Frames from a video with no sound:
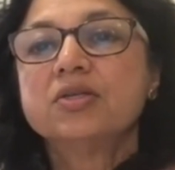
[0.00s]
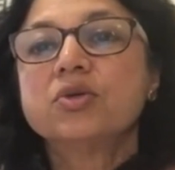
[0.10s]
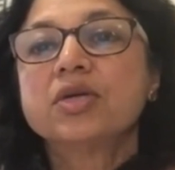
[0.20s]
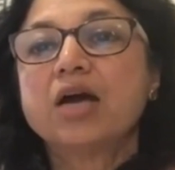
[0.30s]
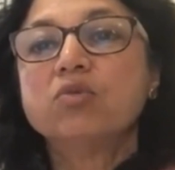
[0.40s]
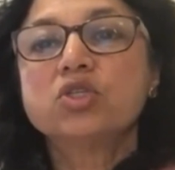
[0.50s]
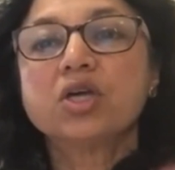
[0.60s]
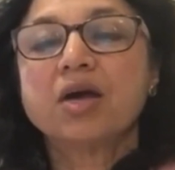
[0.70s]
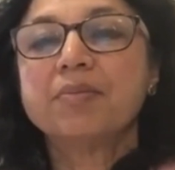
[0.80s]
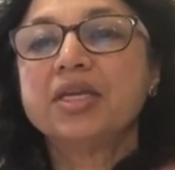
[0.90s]
to count
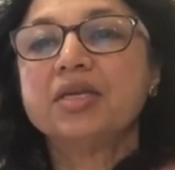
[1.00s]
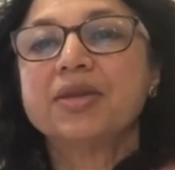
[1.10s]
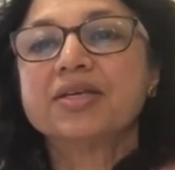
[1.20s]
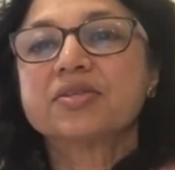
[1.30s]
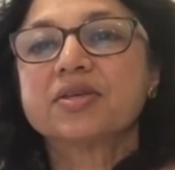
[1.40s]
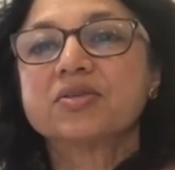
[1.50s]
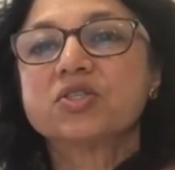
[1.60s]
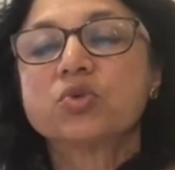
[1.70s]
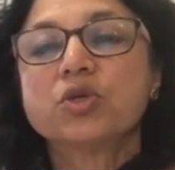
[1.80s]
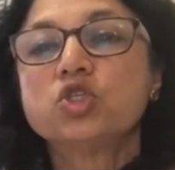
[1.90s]
our many blessings,
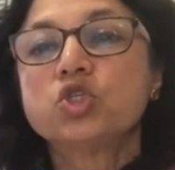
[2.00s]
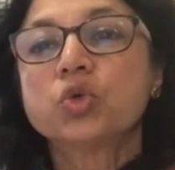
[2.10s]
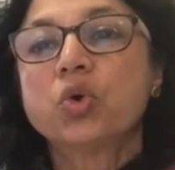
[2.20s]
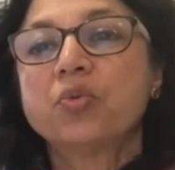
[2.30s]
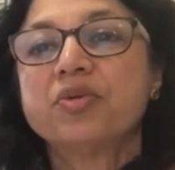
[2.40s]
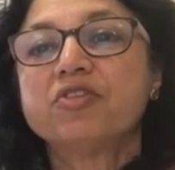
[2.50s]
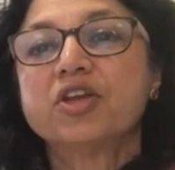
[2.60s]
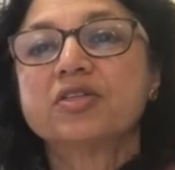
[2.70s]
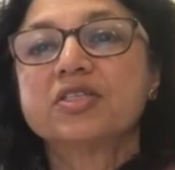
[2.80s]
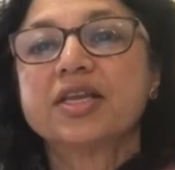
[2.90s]
to ensure we've
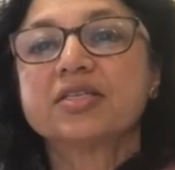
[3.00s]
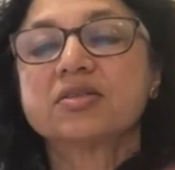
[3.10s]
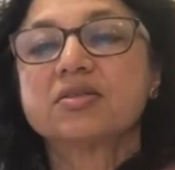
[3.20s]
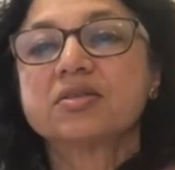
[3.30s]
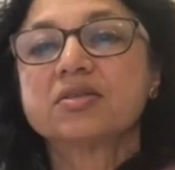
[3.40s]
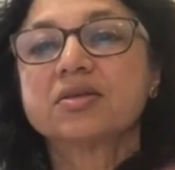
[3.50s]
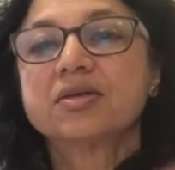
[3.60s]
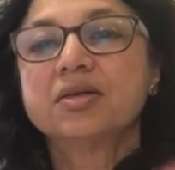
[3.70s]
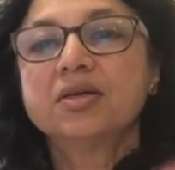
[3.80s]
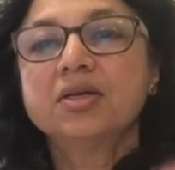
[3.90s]
learnt lessons,
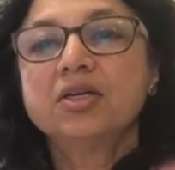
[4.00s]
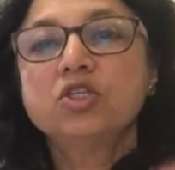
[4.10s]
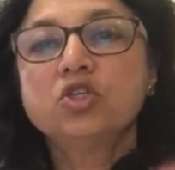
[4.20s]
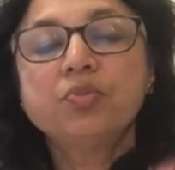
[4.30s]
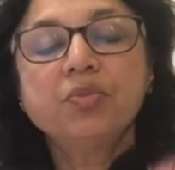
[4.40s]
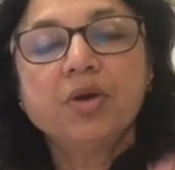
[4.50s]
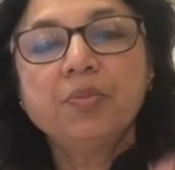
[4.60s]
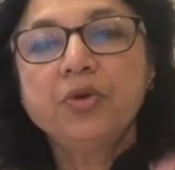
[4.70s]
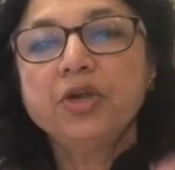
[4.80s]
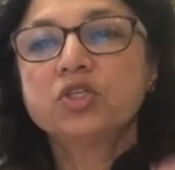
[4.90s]
to
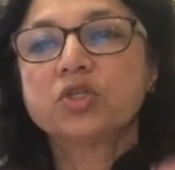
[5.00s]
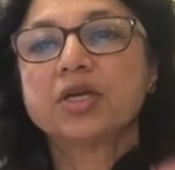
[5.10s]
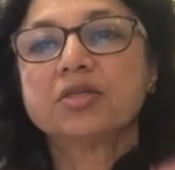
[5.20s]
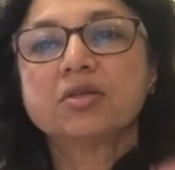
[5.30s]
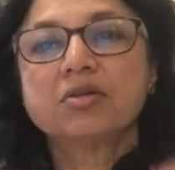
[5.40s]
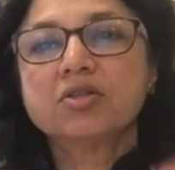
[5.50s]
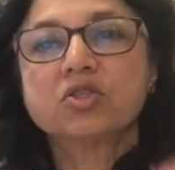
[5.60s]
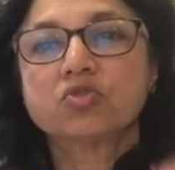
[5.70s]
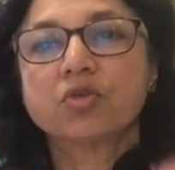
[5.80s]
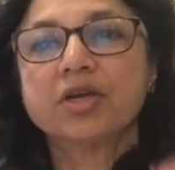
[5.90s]
appreciate, not
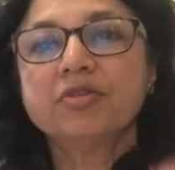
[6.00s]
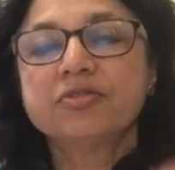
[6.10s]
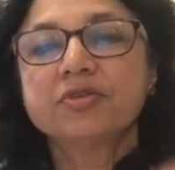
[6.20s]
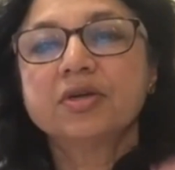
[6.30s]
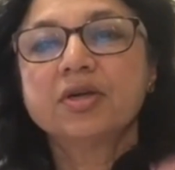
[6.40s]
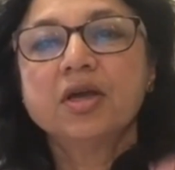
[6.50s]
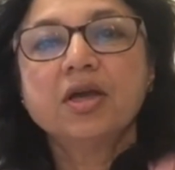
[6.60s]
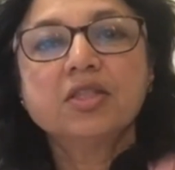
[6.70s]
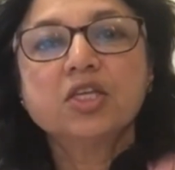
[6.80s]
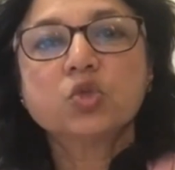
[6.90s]
strive,
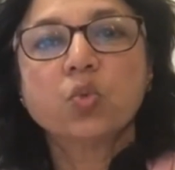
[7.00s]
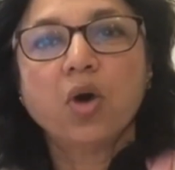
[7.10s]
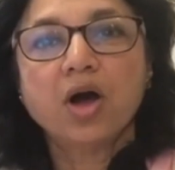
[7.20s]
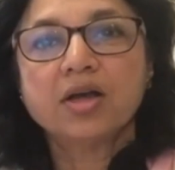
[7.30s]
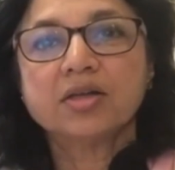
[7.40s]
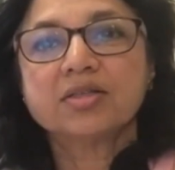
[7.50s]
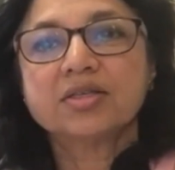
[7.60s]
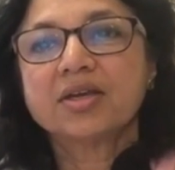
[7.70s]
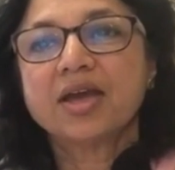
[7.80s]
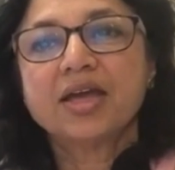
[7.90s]
this wild
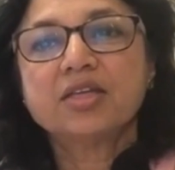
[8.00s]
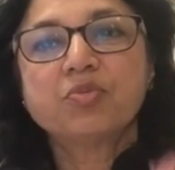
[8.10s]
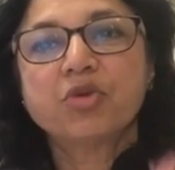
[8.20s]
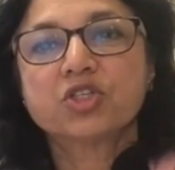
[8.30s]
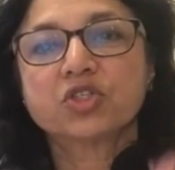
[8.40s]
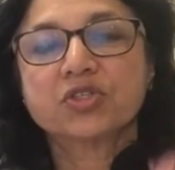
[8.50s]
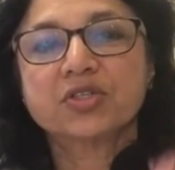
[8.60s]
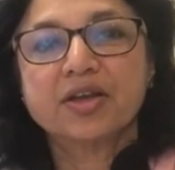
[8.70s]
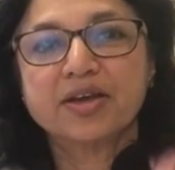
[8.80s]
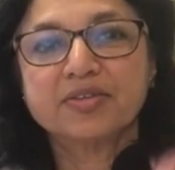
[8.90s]
and precious
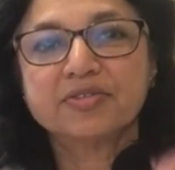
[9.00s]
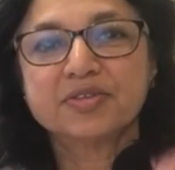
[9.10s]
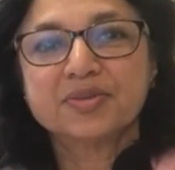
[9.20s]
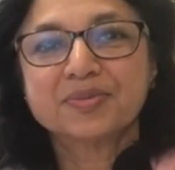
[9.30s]
life.